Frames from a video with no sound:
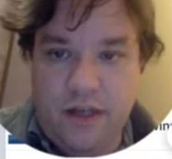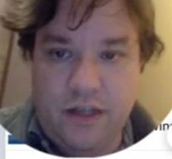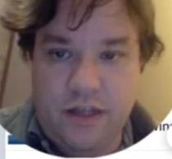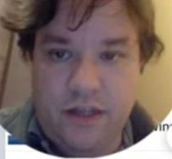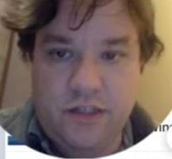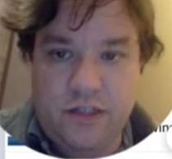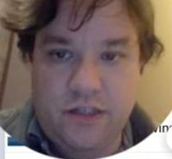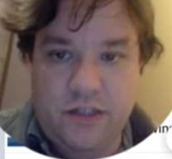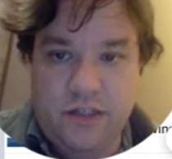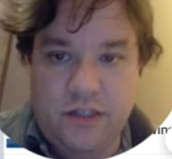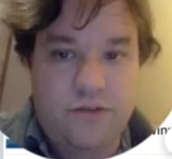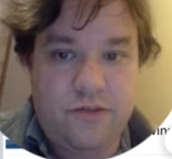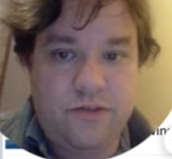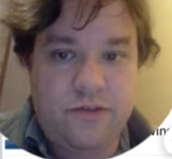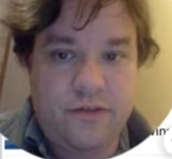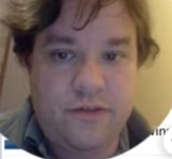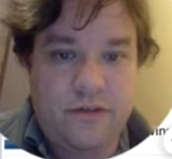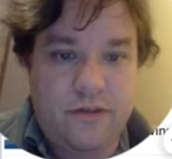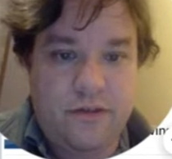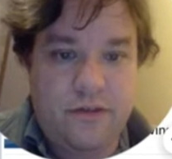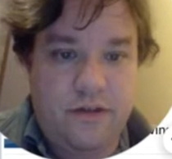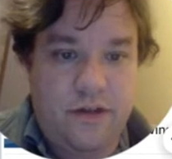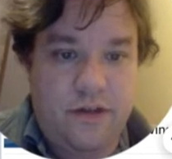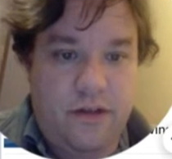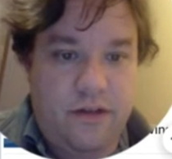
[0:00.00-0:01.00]
And so
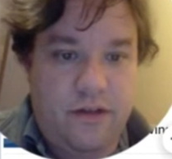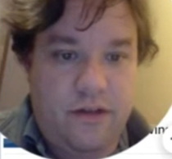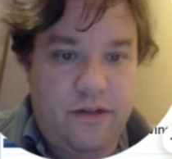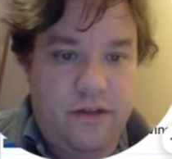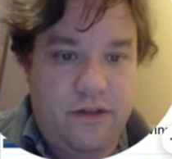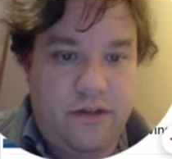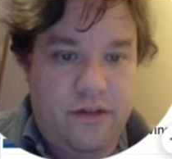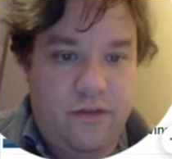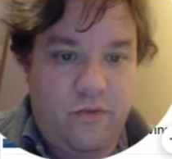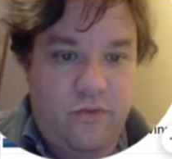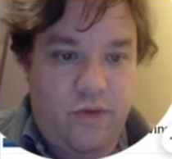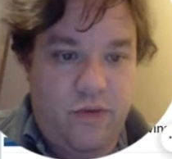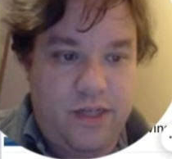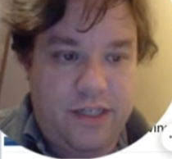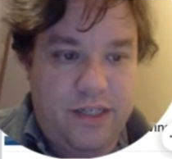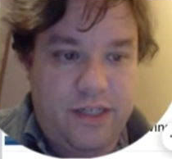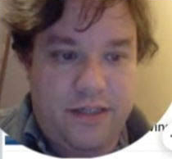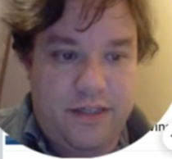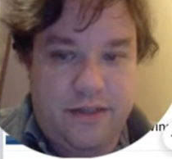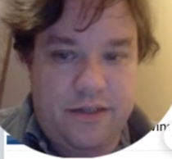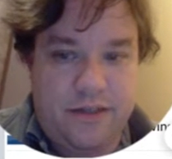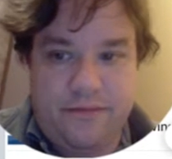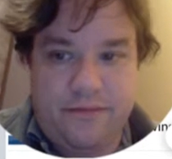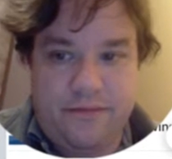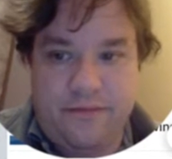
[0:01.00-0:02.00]
what
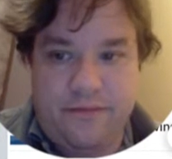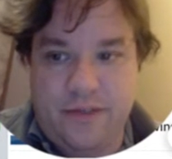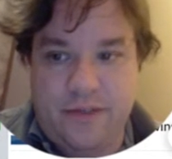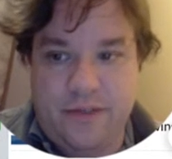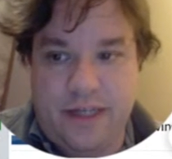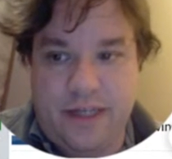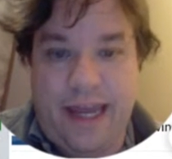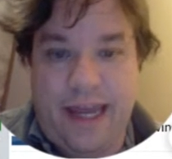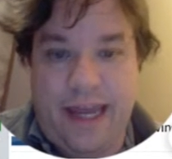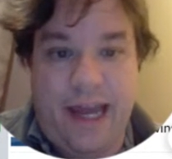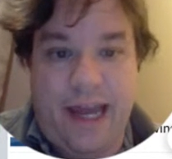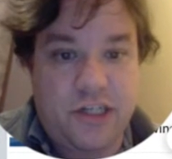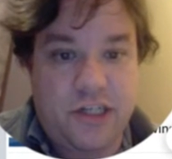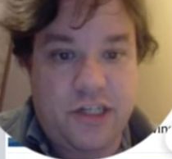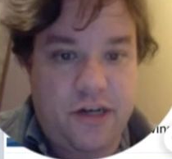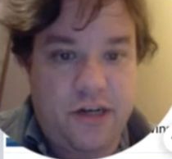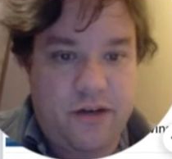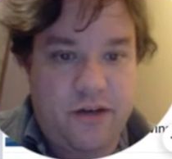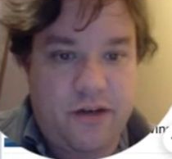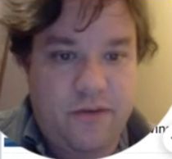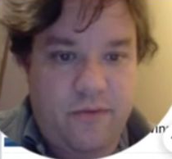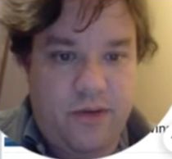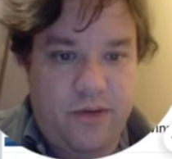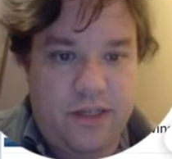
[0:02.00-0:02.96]
is the catch here?